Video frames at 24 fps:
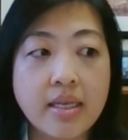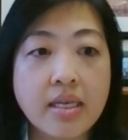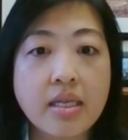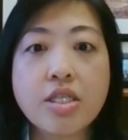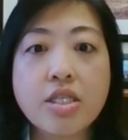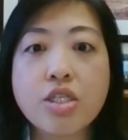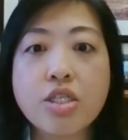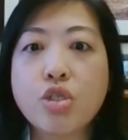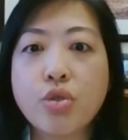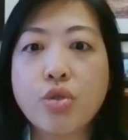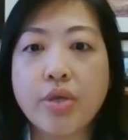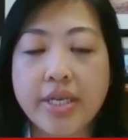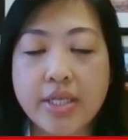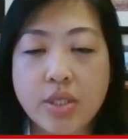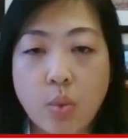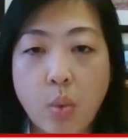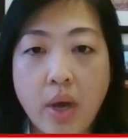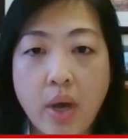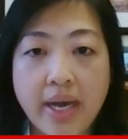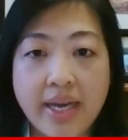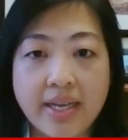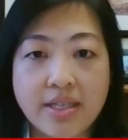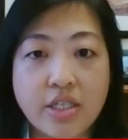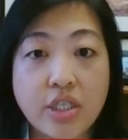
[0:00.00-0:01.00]
illustrates
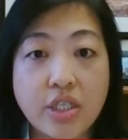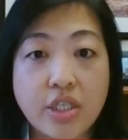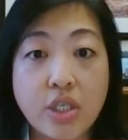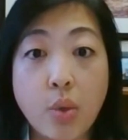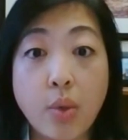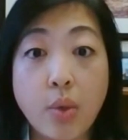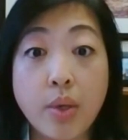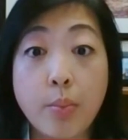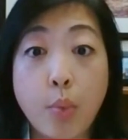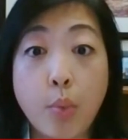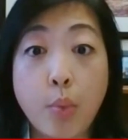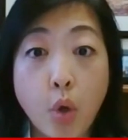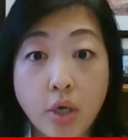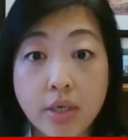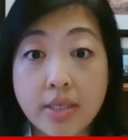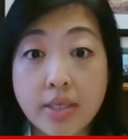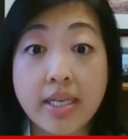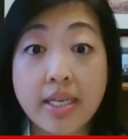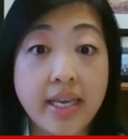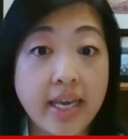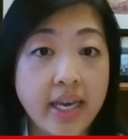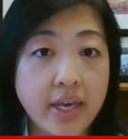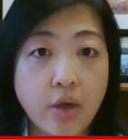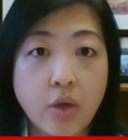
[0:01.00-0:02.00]
why it's so important
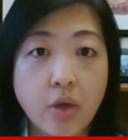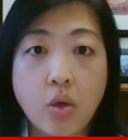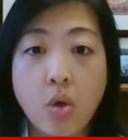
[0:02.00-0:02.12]
to get your